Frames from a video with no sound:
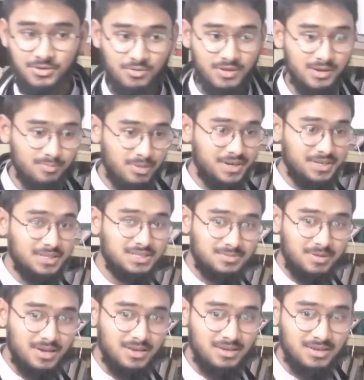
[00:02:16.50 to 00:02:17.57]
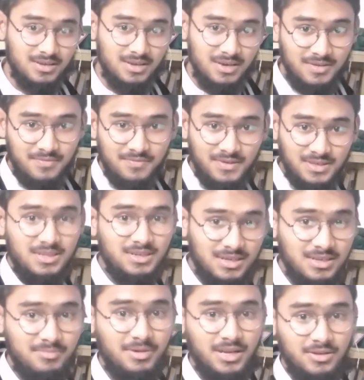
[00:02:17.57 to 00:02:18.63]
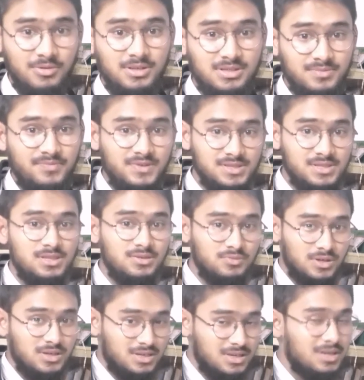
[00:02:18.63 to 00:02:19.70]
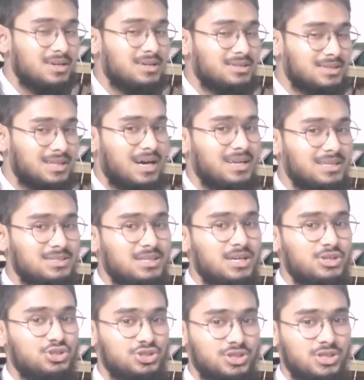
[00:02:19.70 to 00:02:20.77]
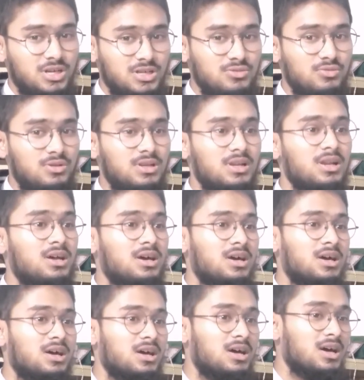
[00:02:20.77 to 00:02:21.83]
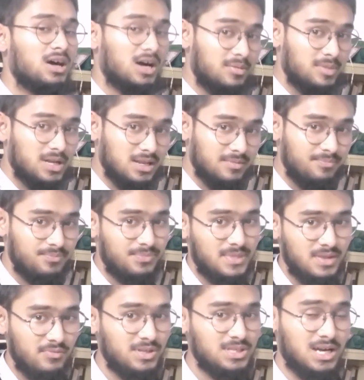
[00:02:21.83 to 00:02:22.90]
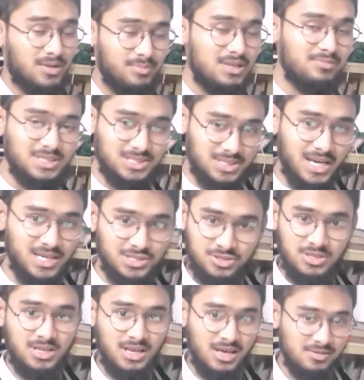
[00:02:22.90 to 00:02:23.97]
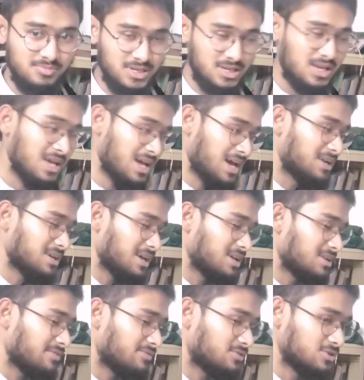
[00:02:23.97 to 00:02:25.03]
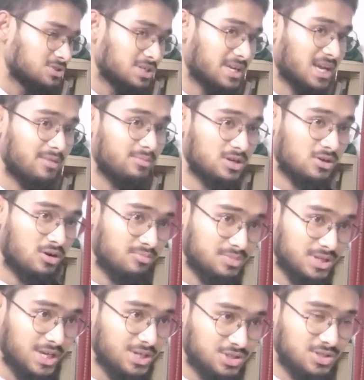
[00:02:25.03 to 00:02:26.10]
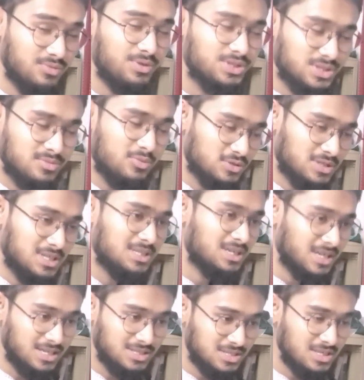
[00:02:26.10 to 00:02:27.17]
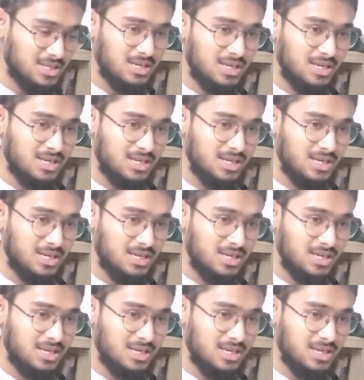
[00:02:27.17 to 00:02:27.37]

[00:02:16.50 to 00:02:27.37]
So they are participating physically by doing some physical work. That is shirkatul amal, which amal means action in Arabic. And again, of course, there can be a combination, which is mostly the case,